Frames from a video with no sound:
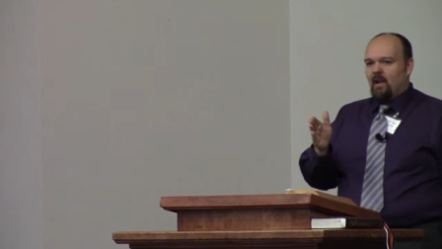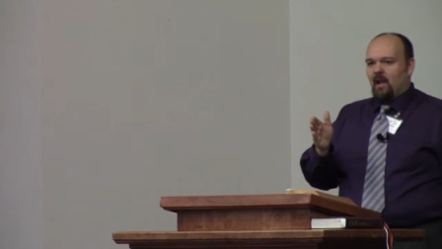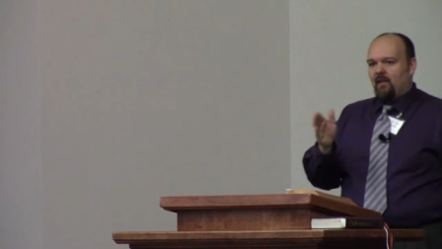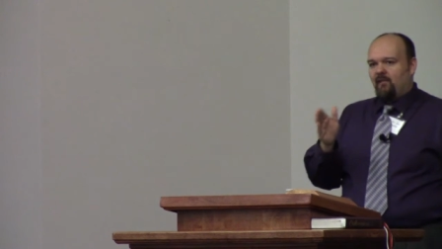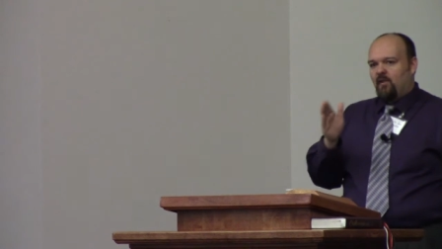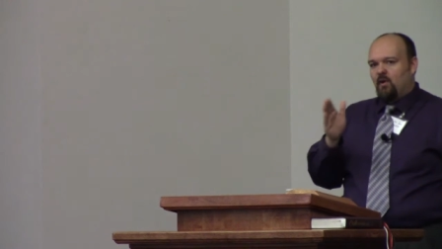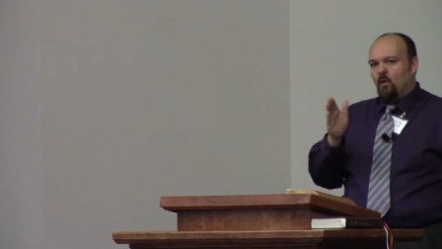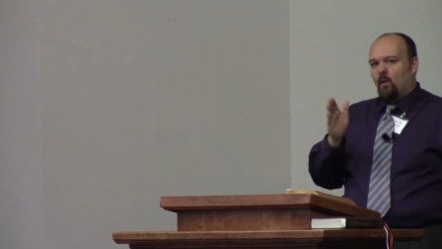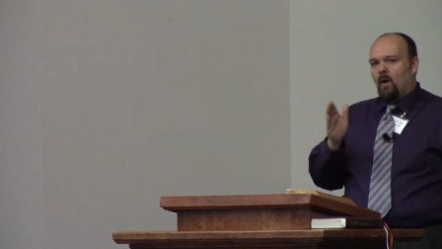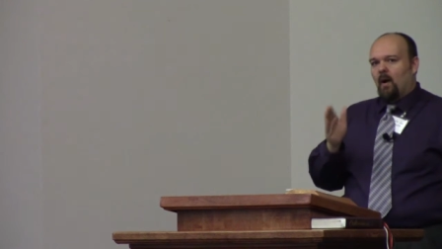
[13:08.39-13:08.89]

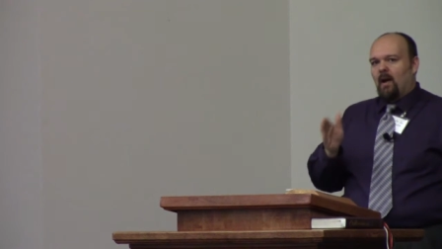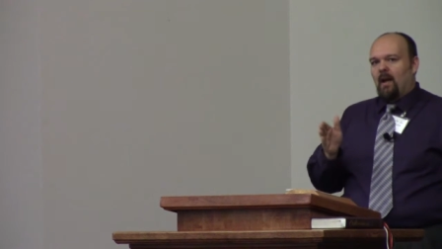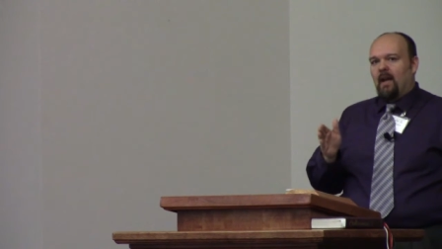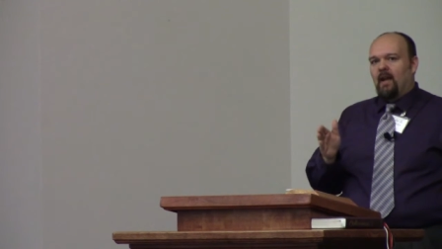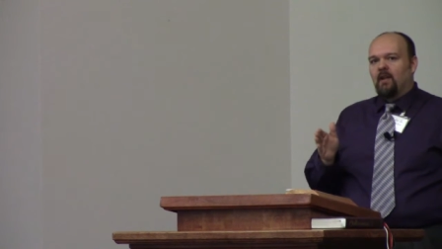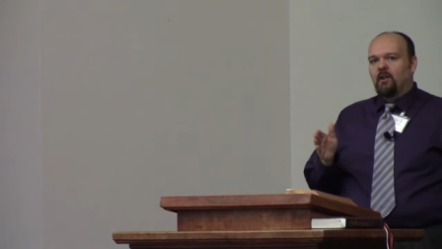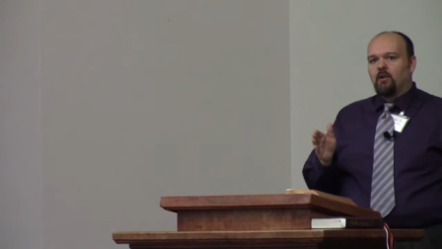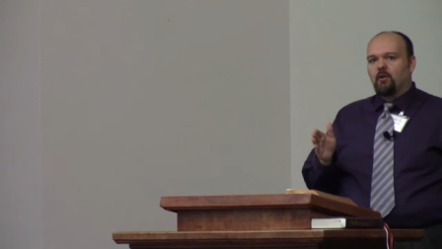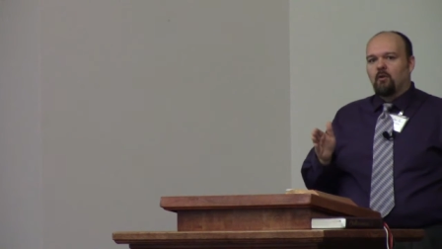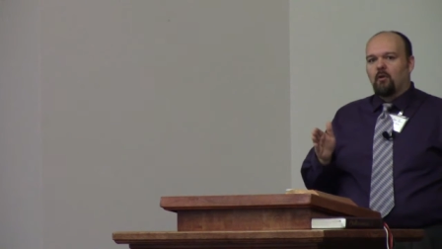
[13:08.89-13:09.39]
if you are
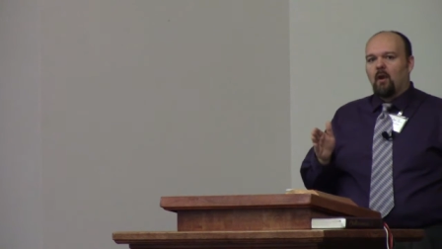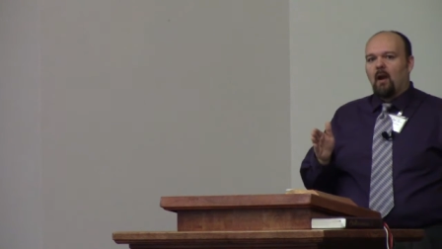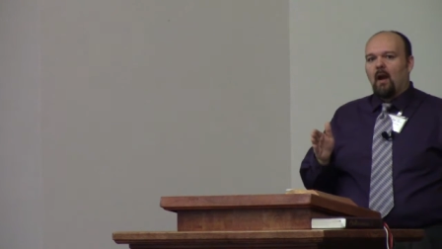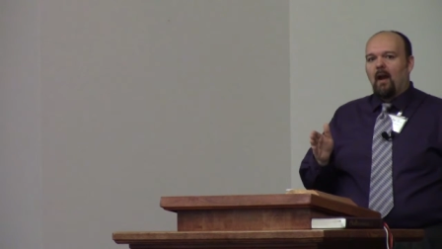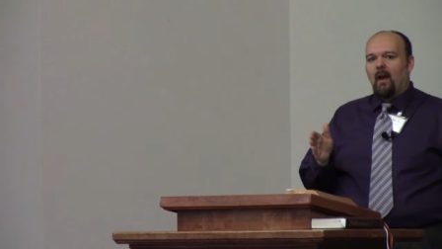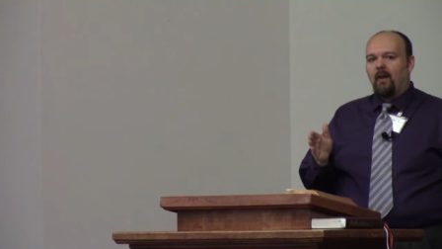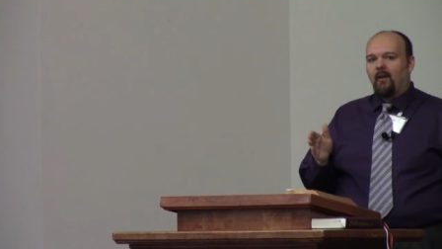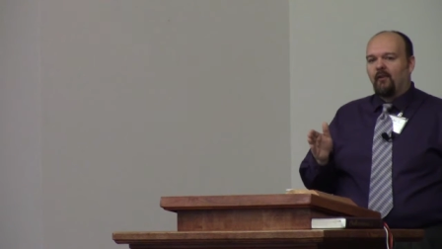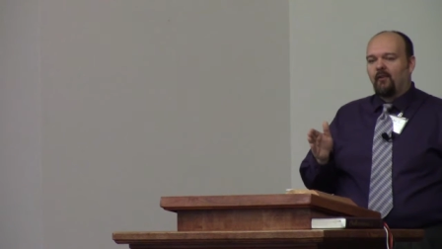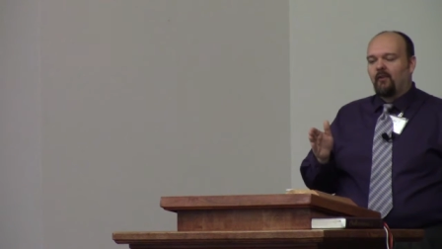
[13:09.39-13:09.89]
in
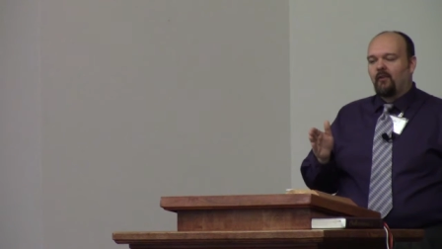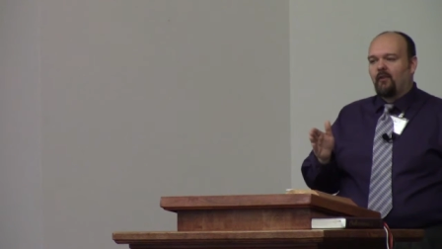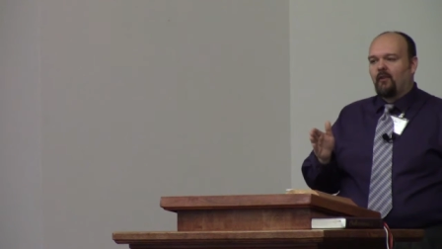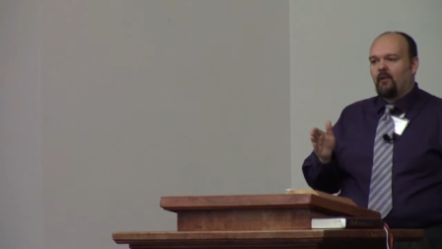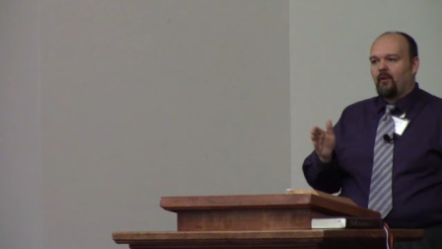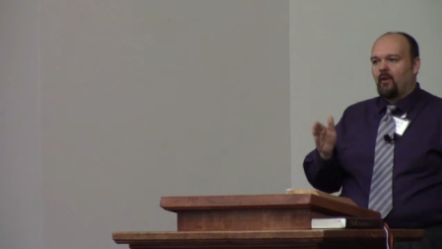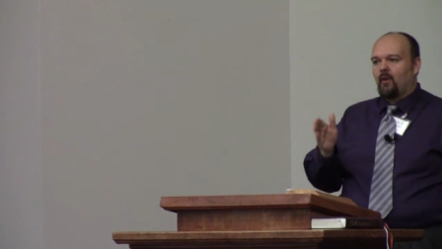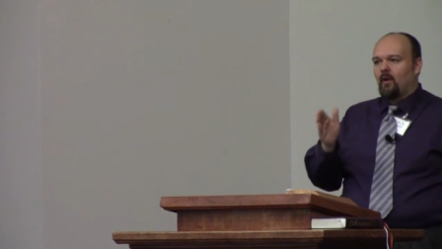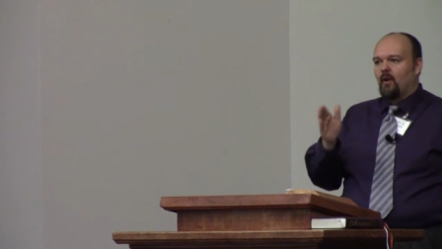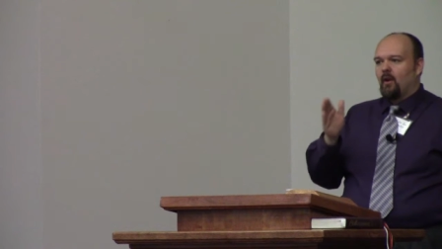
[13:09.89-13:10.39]

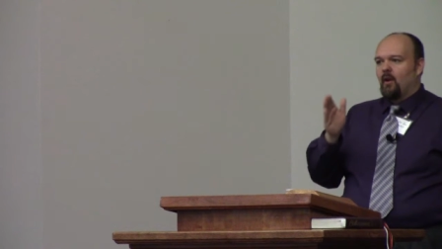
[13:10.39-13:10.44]
Christ,